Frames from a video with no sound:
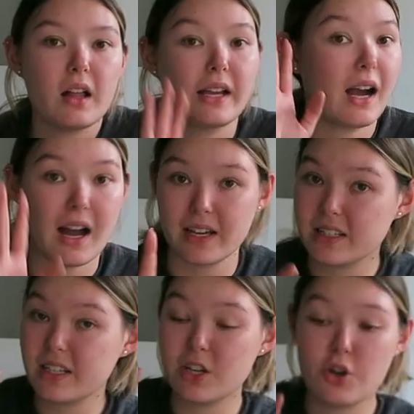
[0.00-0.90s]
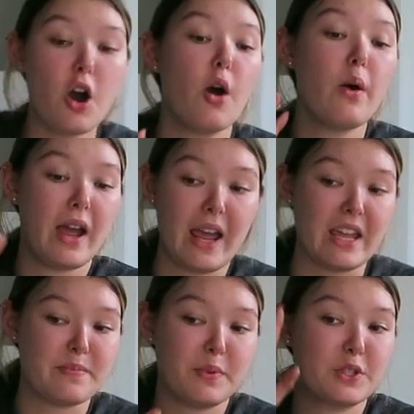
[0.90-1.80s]
like honestly no
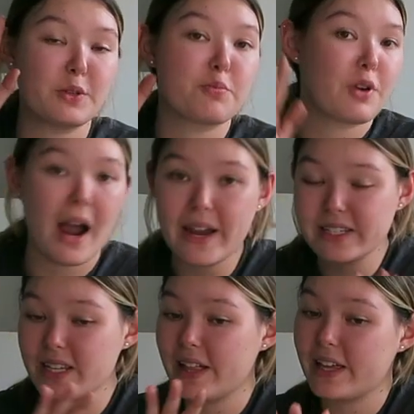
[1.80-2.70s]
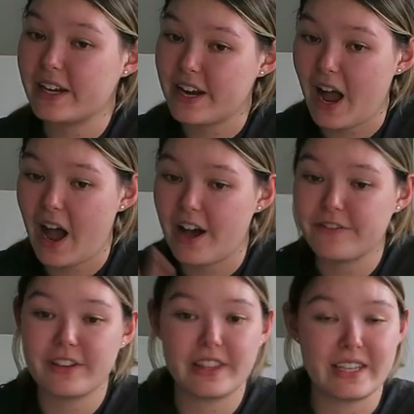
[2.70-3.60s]
hate, but surprisingly
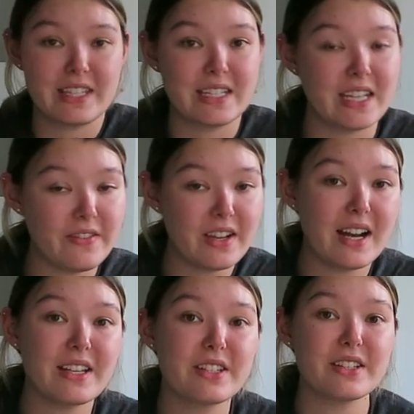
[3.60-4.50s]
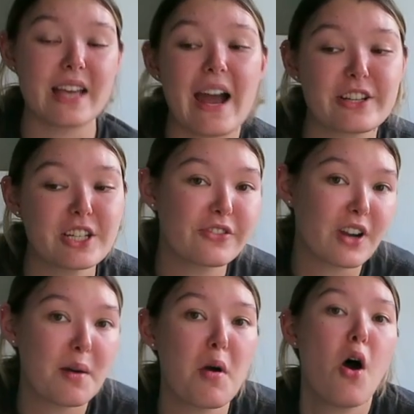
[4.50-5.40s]
enough, this TV console is actually
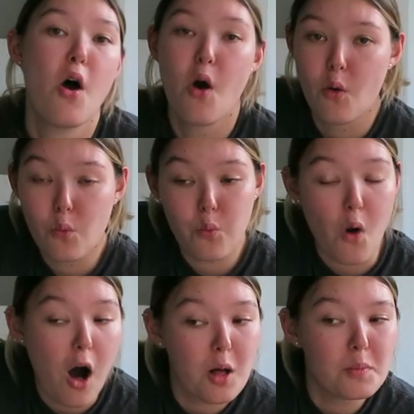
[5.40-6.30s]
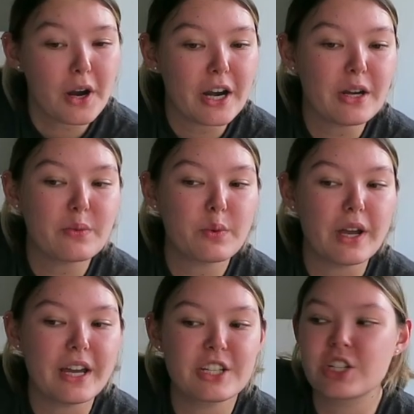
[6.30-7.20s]
from Walmart,
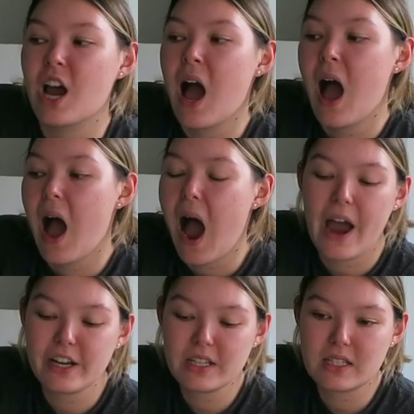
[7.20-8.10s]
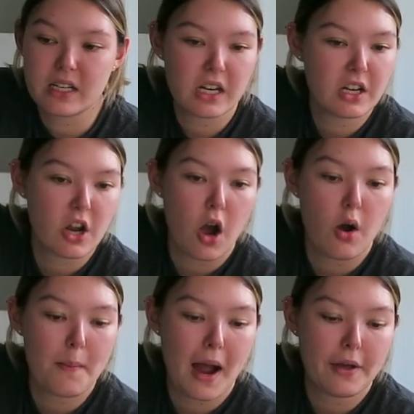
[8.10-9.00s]
which I just didn't
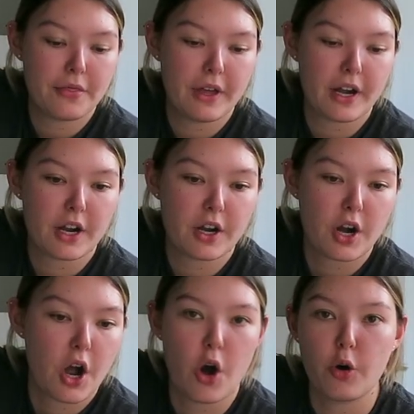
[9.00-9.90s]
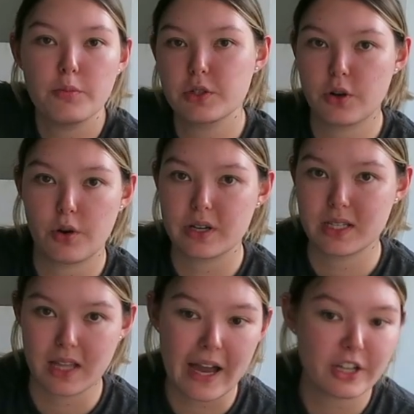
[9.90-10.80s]
know about their home decor
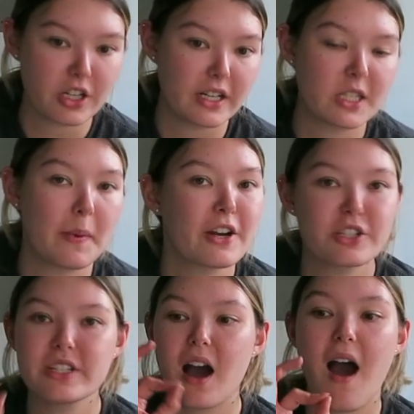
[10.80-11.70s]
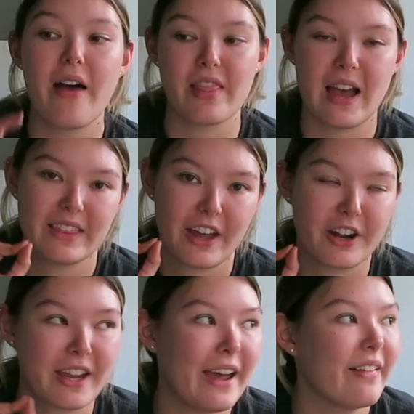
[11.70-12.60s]
selection, especially online. They
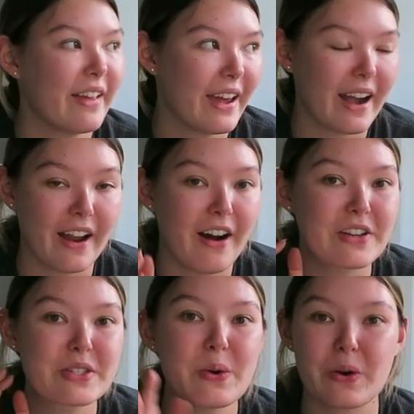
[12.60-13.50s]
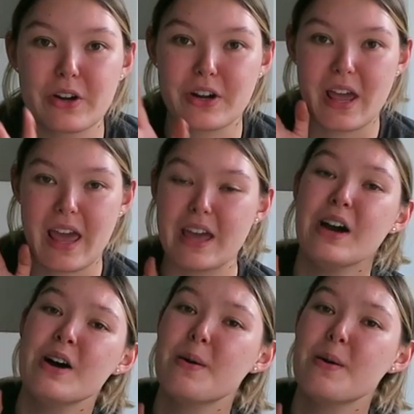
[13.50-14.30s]
are killing it. I also ordered a